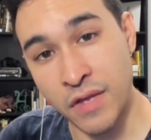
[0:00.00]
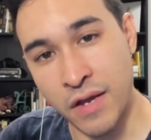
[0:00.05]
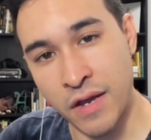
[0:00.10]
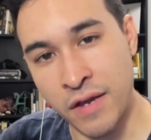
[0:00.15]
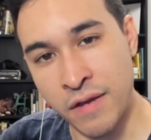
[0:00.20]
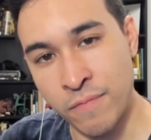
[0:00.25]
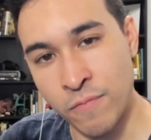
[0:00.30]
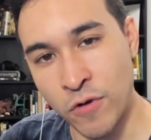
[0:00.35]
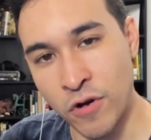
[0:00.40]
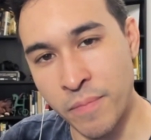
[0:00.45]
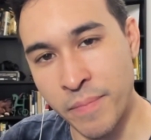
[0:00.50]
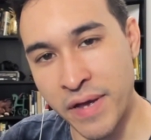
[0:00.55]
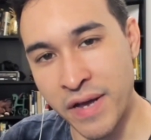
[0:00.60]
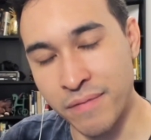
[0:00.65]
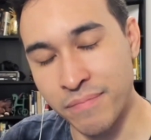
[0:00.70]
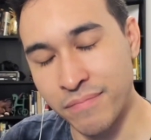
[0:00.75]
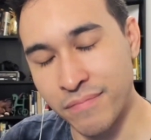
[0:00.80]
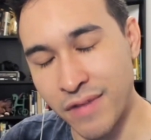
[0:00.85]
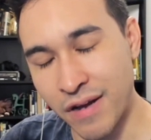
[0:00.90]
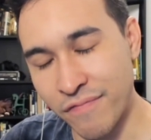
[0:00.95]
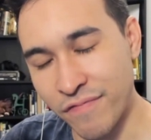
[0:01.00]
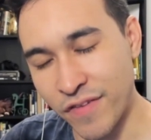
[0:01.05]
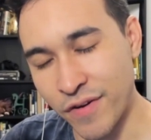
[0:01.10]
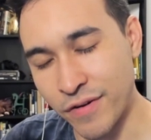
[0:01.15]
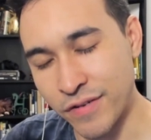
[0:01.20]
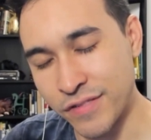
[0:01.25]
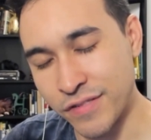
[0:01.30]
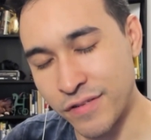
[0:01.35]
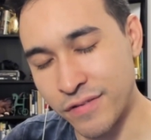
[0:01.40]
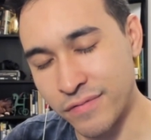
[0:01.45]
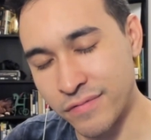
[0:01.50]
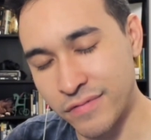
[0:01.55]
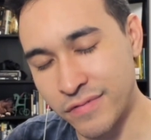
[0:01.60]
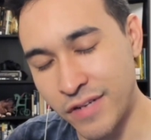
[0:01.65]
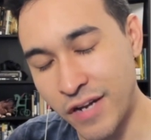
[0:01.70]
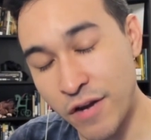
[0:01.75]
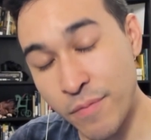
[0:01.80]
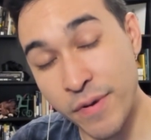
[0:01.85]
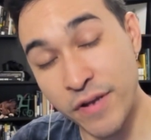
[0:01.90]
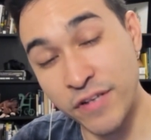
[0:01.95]
Hey, welcome back. I'm Ferrikster.
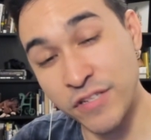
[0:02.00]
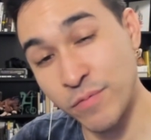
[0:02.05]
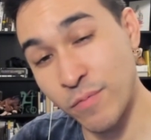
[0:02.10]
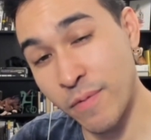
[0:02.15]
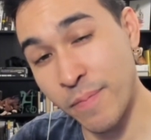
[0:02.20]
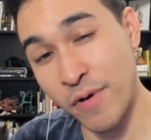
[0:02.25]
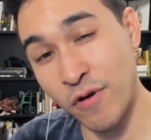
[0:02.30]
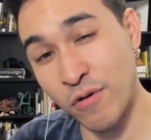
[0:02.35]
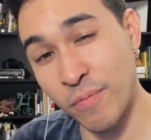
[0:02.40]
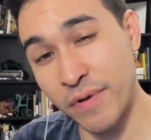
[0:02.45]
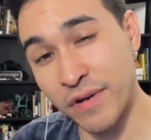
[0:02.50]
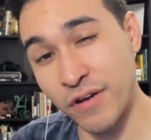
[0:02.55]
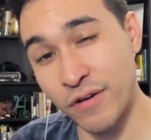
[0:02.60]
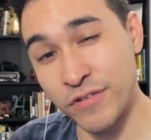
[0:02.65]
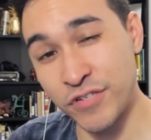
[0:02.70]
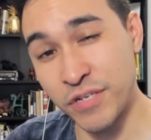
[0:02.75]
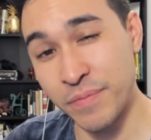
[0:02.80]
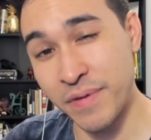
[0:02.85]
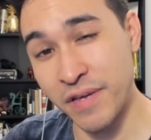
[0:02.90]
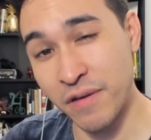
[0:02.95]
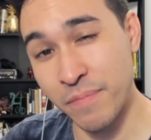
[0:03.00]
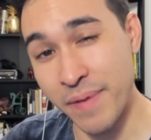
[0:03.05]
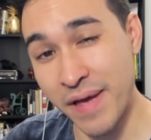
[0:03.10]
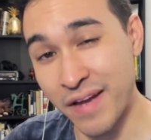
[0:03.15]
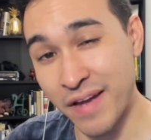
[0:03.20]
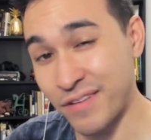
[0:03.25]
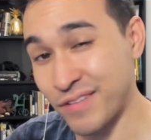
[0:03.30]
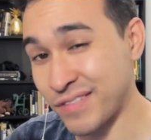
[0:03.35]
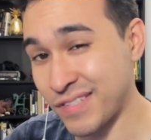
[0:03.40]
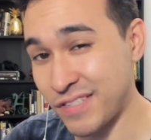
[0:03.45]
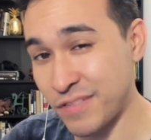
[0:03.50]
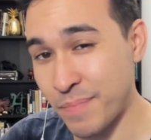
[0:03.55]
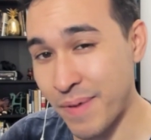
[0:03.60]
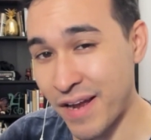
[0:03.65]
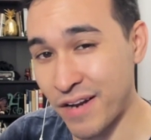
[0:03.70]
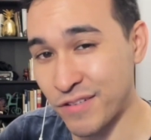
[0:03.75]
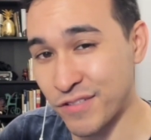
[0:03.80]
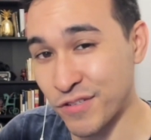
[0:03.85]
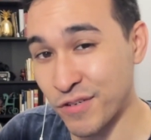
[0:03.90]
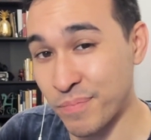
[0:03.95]
Here to bring you some more Pokemon Go GBL battles. These
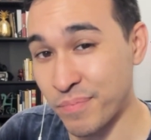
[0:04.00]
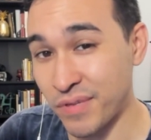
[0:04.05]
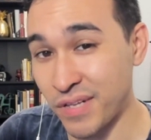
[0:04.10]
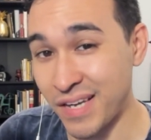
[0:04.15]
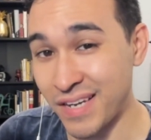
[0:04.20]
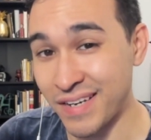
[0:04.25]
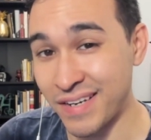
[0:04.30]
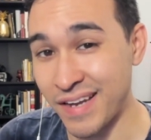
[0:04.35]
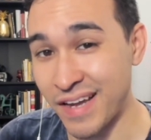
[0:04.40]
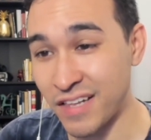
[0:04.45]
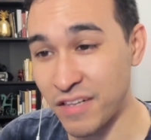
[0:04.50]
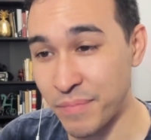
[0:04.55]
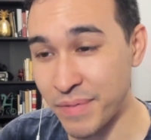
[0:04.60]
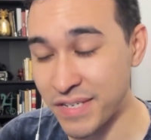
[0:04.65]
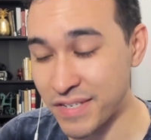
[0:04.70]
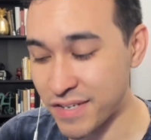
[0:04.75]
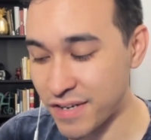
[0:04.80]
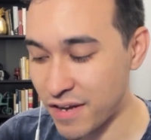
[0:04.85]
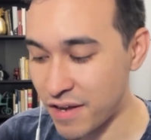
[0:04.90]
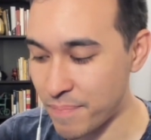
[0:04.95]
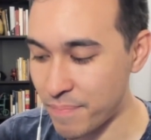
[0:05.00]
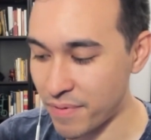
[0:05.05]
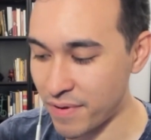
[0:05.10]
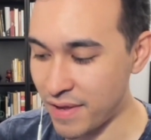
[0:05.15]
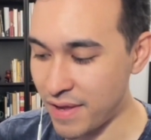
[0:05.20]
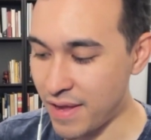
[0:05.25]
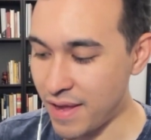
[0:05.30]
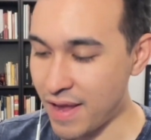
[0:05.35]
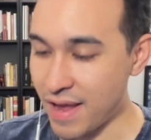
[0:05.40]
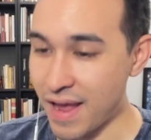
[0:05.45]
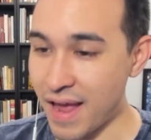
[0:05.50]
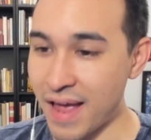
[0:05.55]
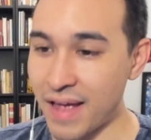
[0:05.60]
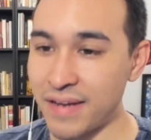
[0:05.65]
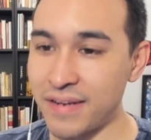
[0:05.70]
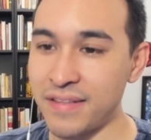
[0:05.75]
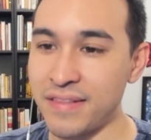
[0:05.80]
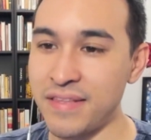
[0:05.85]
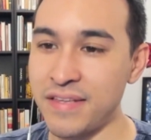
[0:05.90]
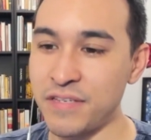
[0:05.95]
battles are played in Element Cup,
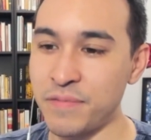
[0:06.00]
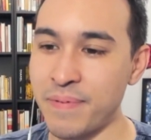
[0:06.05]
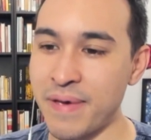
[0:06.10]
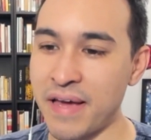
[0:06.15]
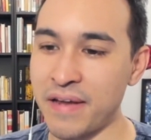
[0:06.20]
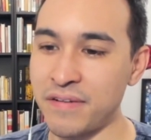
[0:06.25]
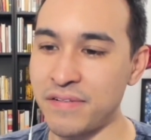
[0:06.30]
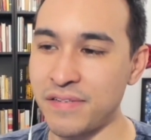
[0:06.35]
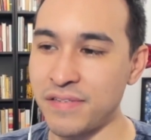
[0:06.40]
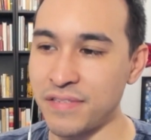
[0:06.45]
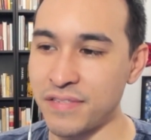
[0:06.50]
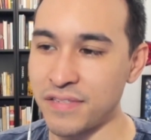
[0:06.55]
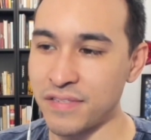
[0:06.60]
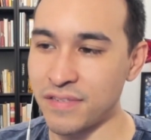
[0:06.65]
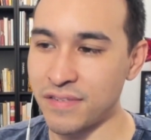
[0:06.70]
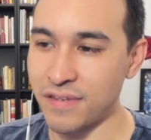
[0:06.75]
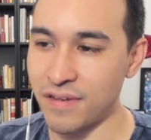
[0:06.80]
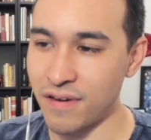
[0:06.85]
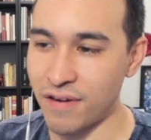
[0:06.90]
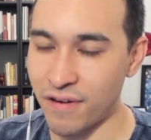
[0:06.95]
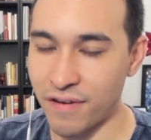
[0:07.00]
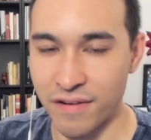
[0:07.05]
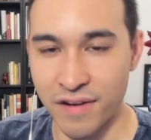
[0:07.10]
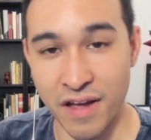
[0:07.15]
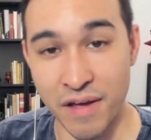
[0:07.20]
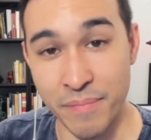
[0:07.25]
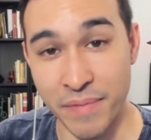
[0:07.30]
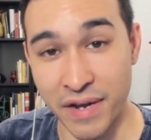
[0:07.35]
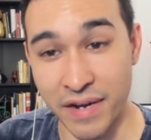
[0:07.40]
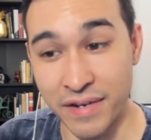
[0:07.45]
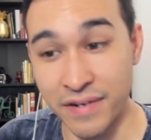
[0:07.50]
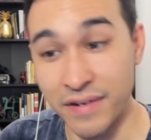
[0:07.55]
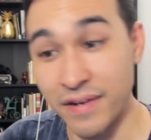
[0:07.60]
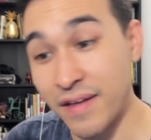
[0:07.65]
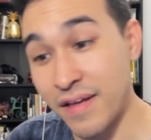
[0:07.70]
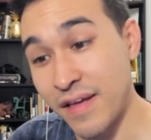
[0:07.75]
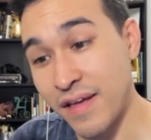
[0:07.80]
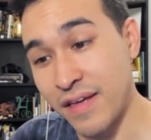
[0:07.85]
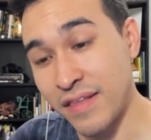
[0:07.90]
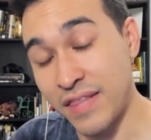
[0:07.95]
and these battles are not mine.
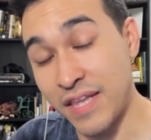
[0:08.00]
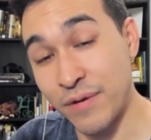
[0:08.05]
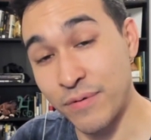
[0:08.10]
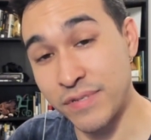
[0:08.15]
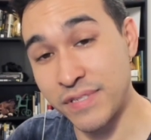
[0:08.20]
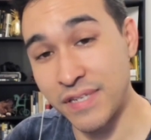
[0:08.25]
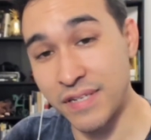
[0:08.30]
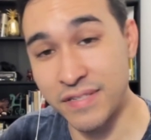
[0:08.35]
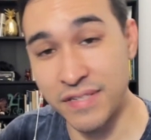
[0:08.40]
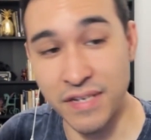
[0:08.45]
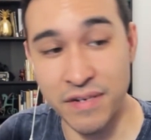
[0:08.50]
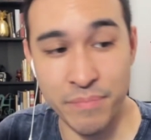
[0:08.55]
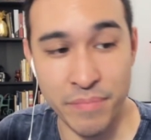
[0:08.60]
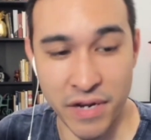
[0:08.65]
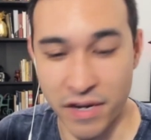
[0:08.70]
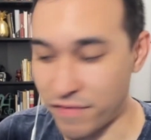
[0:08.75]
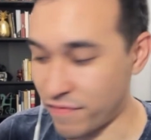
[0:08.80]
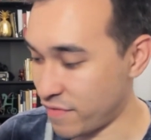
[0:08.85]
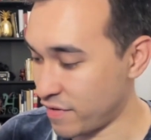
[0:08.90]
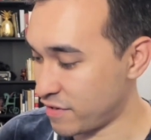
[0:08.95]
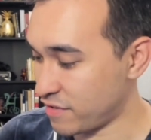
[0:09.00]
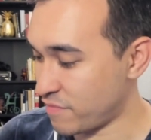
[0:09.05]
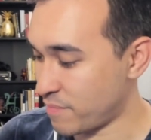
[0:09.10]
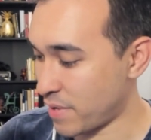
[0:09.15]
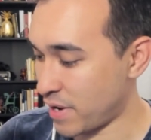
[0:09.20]
They were sent in by a friend of